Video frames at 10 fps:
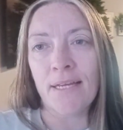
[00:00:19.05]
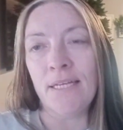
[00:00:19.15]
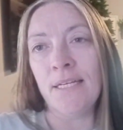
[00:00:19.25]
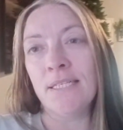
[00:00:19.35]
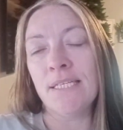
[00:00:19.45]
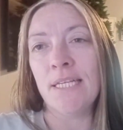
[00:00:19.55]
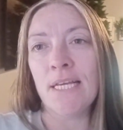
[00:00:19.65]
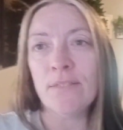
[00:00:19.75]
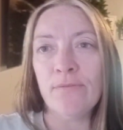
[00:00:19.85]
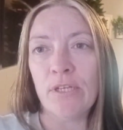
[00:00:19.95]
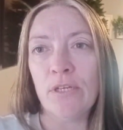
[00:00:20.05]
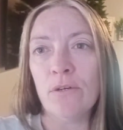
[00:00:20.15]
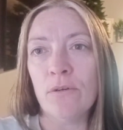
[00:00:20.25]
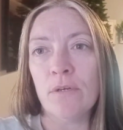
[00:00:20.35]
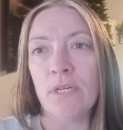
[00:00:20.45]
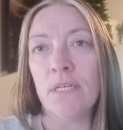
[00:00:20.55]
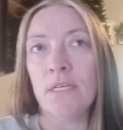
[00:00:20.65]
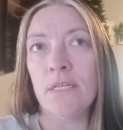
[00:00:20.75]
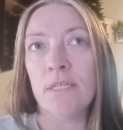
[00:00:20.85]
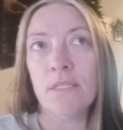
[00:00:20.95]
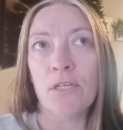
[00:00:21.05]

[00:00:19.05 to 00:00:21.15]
And in today's video is